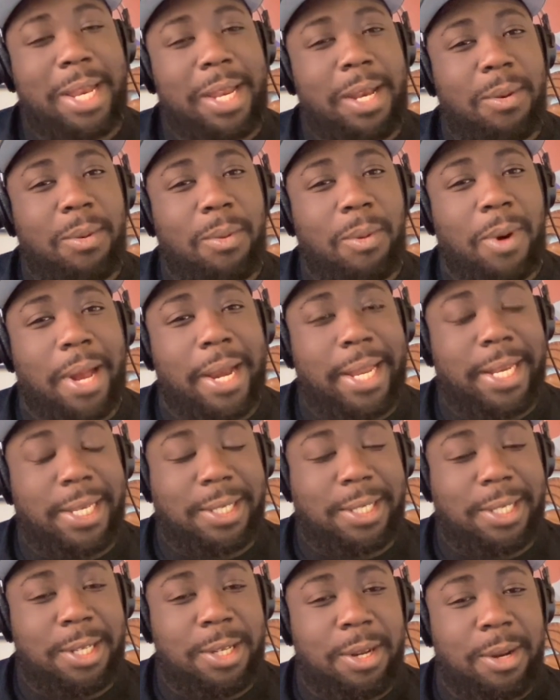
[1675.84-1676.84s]
I didn't want
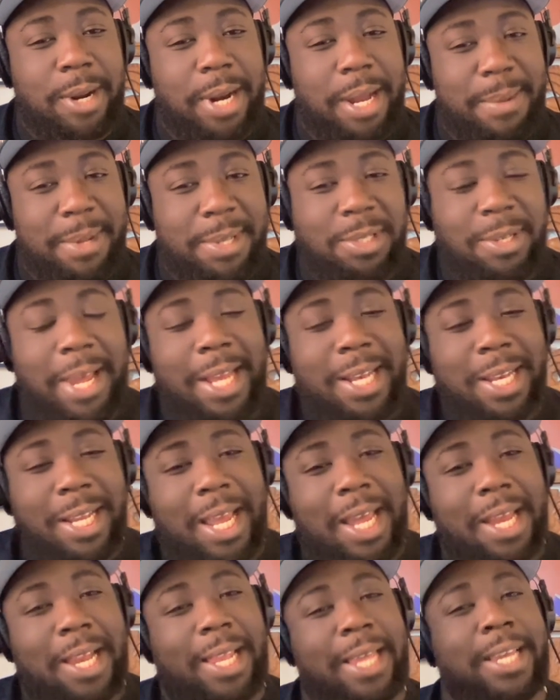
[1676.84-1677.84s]
it, you know what I mean? So I had to
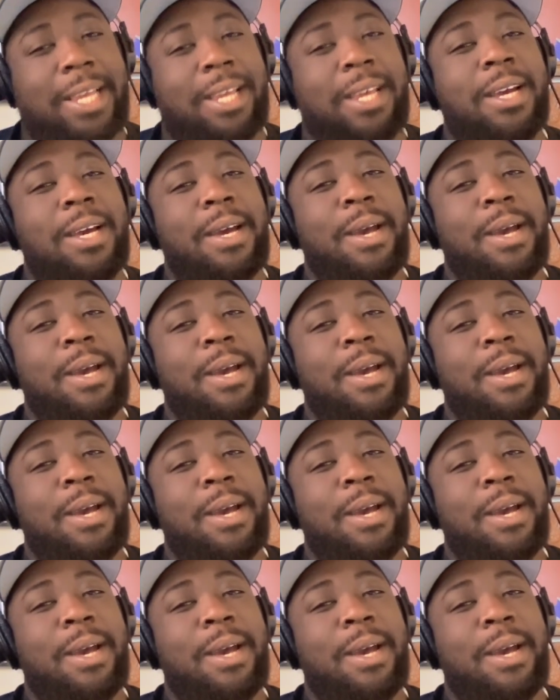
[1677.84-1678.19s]
kind of like